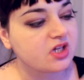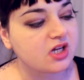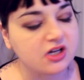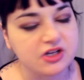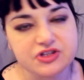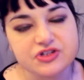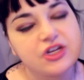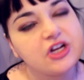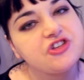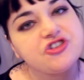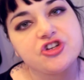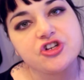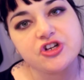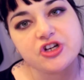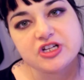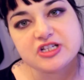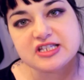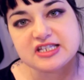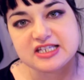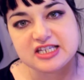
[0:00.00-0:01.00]
such a
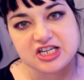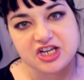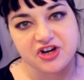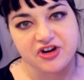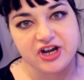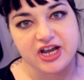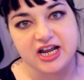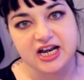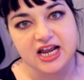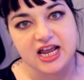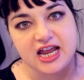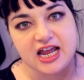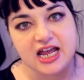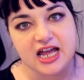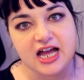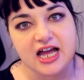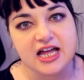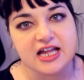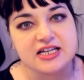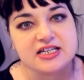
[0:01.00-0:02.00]
good secret,
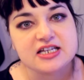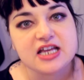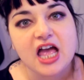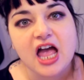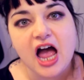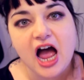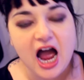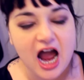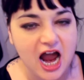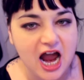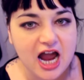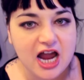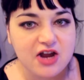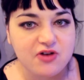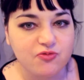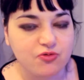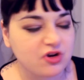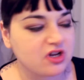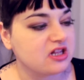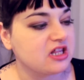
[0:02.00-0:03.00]
and
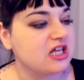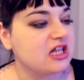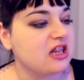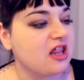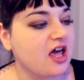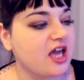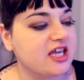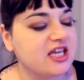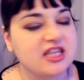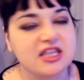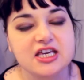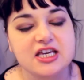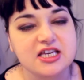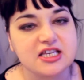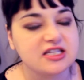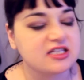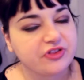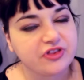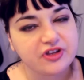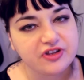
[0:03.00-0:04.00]
I really like
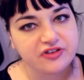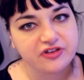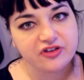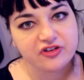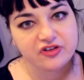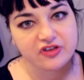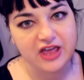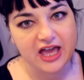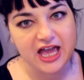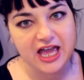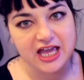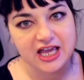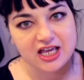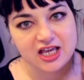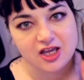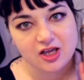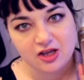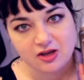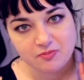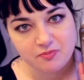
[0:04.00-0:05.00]
this. This is
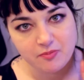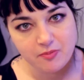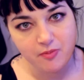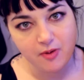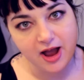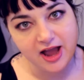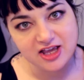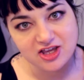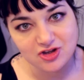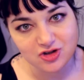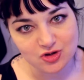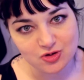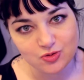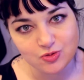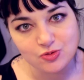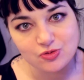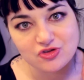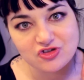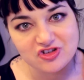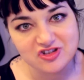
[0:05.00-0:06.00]
like my
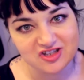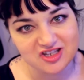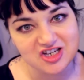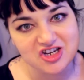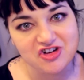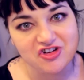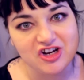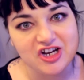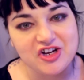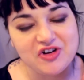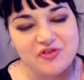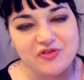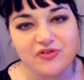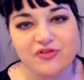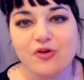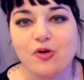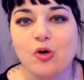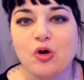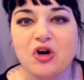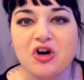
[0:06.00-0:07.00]
huge secret
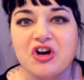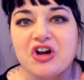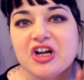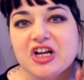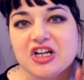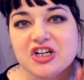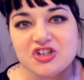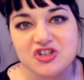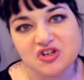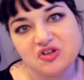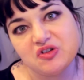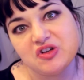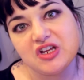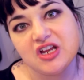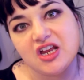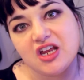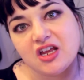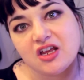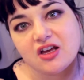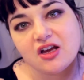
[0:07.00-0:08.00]
for
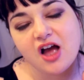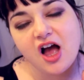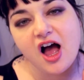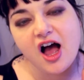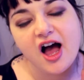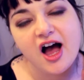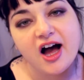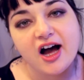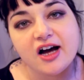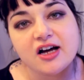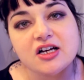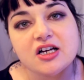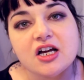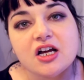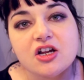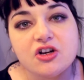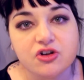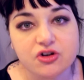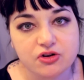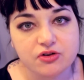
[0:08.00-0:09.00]
doing
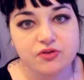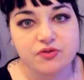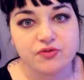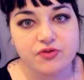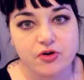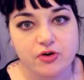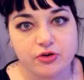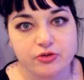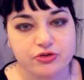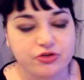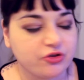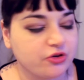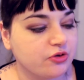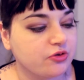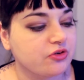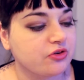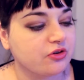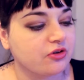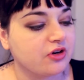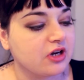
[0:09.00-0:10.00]
nude photo
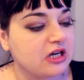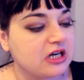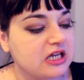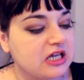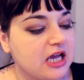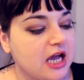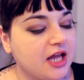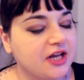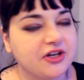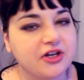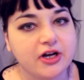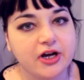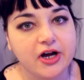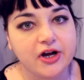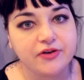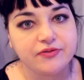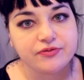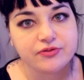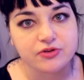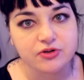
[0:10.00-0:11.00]
shoots or any kind
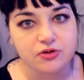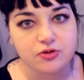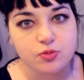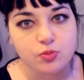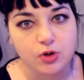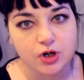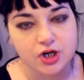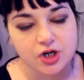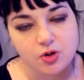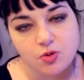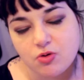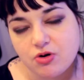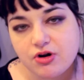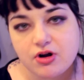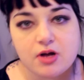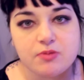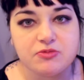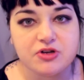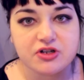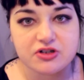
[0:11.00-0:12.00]
of nude work where
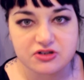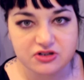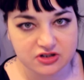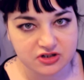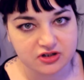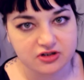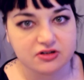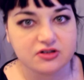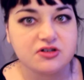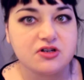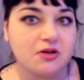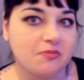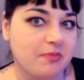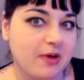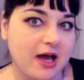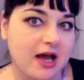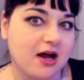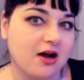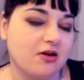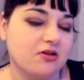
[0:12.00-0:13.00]
I'm concerned
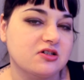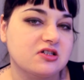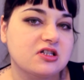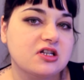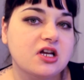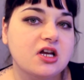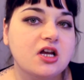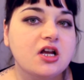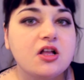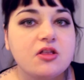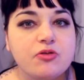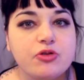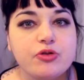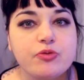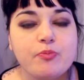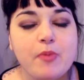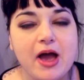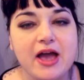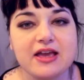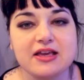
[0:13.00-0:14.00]
about
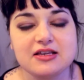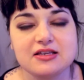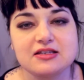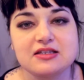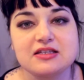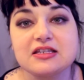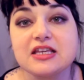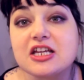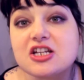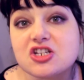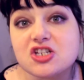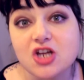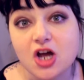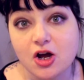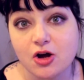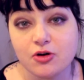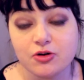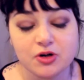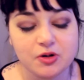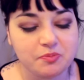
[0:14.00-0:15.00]
my skin
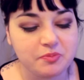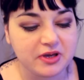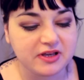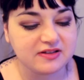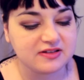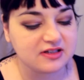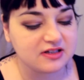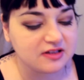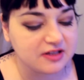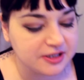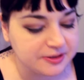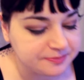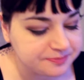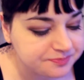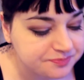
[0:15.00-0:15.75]
tone, basically.